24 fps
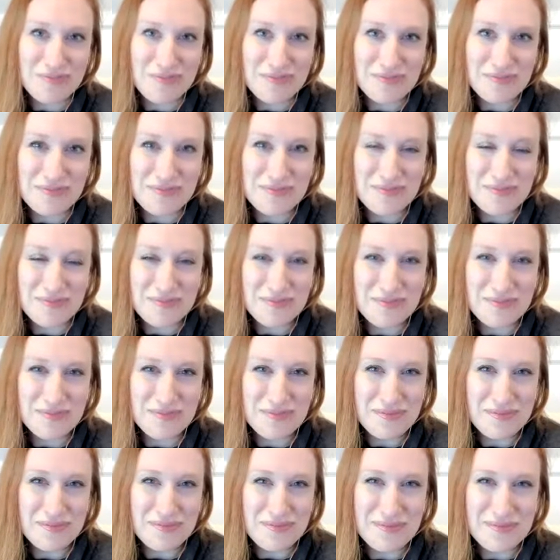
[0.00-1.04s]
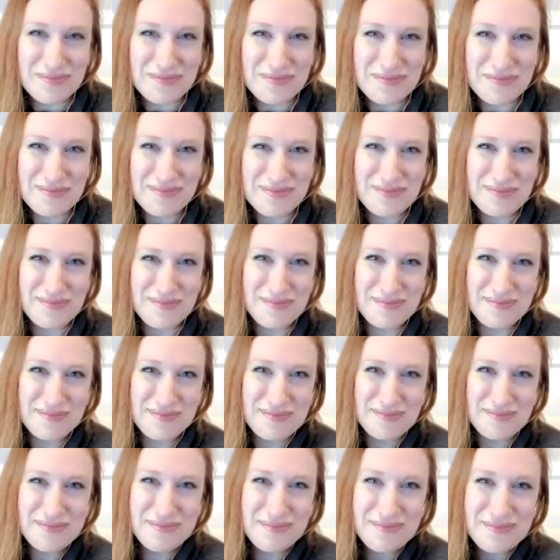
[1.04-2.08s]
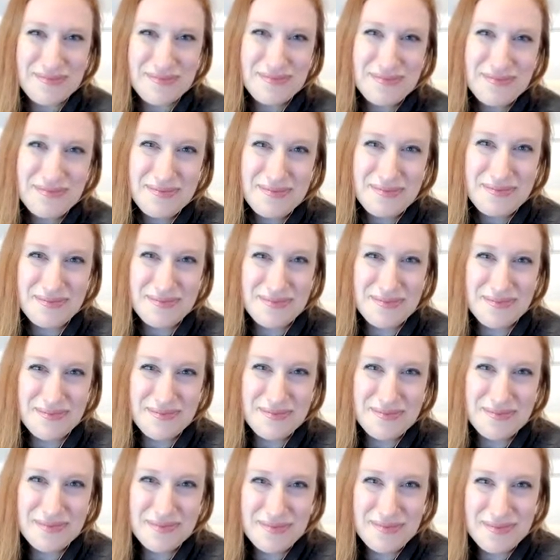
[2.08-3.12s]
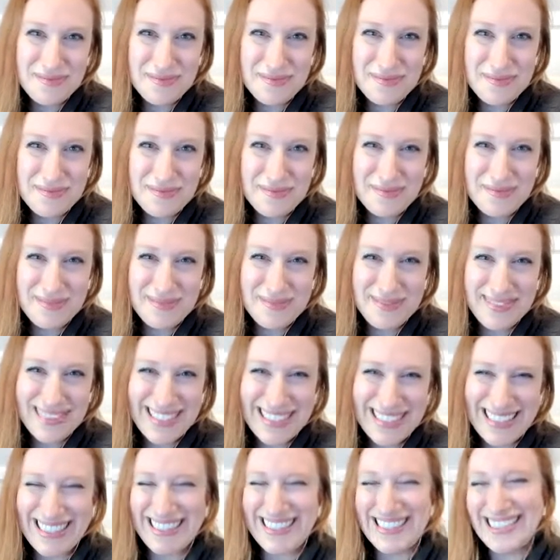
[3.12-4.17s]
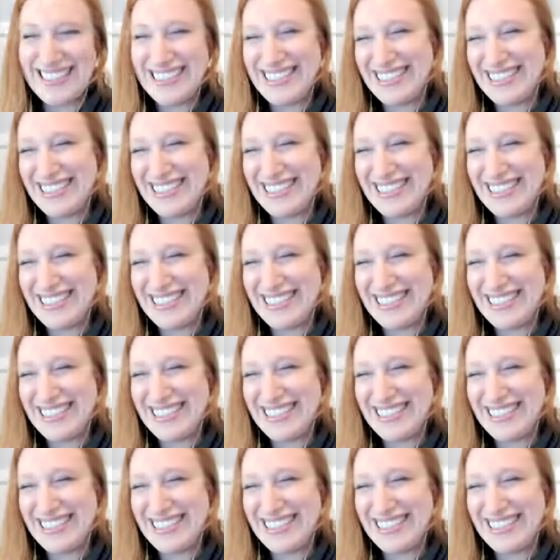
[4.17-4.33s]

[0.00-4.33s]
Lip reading: This person isn't speaking.